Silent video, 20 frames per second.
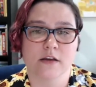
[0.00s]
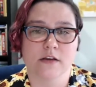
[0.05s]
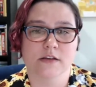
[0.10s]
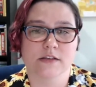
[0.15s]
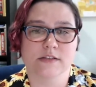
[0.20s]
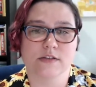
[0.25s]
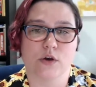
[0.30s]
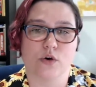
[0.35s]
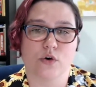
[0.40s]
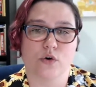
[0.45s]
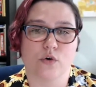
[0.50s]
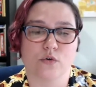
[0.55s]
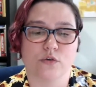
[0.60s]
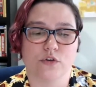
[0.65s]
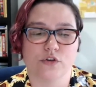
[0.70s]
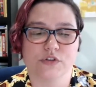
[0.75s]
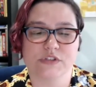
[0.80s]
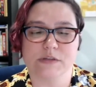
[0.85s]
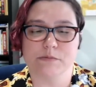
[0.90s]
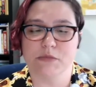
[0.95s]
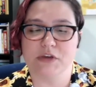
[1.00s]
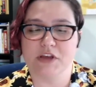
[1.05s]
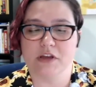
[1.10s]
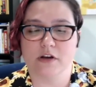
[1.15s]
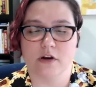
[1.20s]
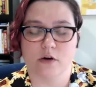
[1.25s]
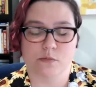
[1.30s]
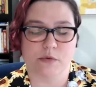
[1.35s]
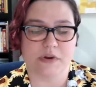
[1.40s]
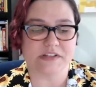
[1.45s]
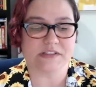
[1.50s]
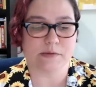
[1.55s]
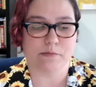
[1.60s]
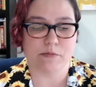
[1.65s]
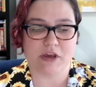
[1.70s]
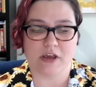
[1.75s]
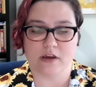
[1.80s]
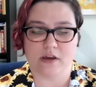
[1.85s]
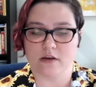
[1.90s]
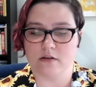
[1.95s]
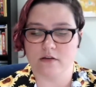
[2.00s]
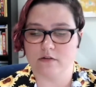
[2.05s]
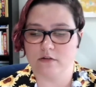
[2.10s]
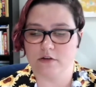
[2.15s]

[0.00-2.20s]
So you submit a resume,